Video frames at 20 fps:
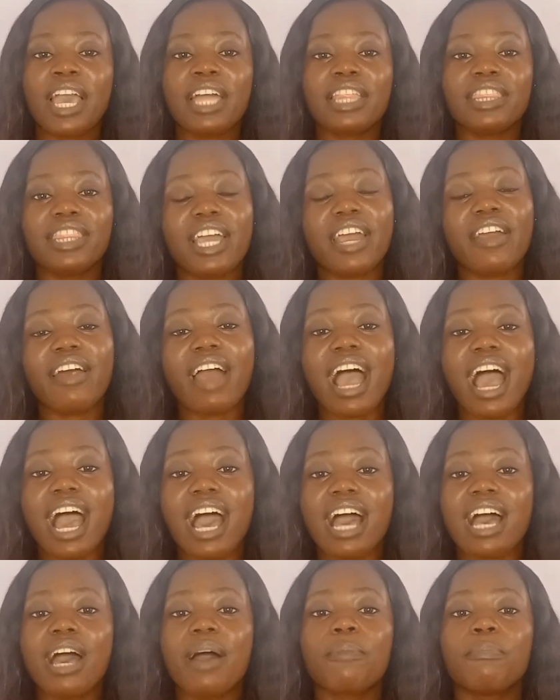There
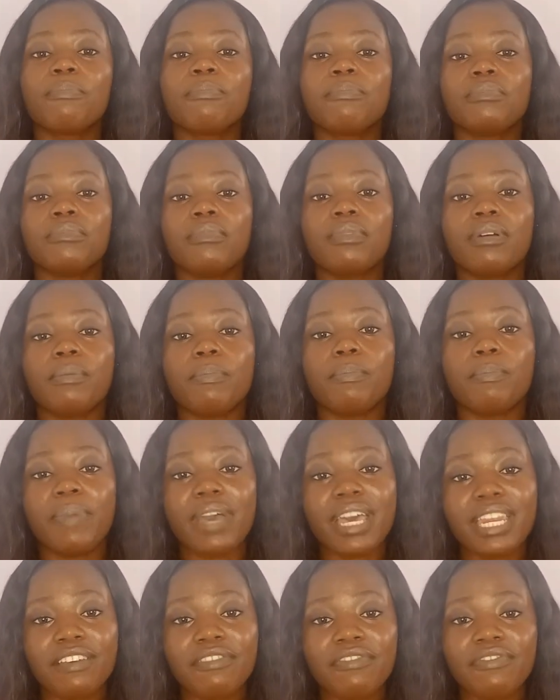are
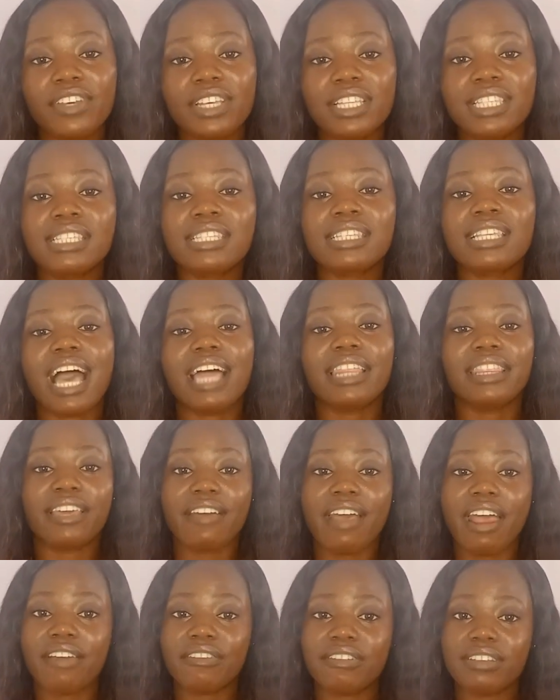benefits and there
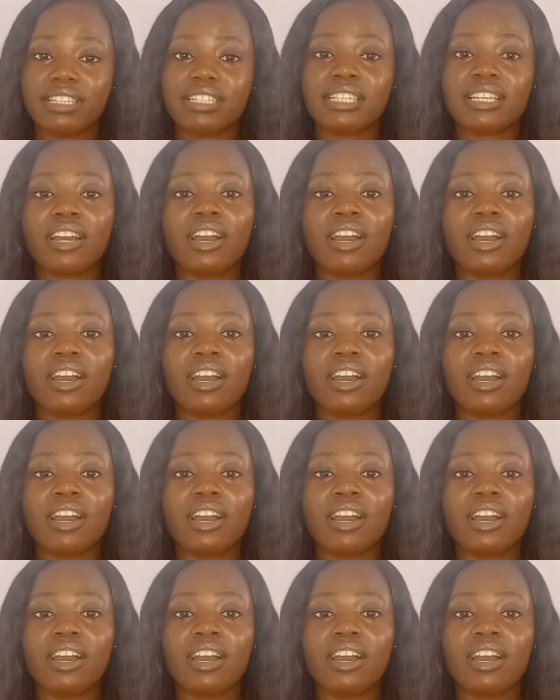are risks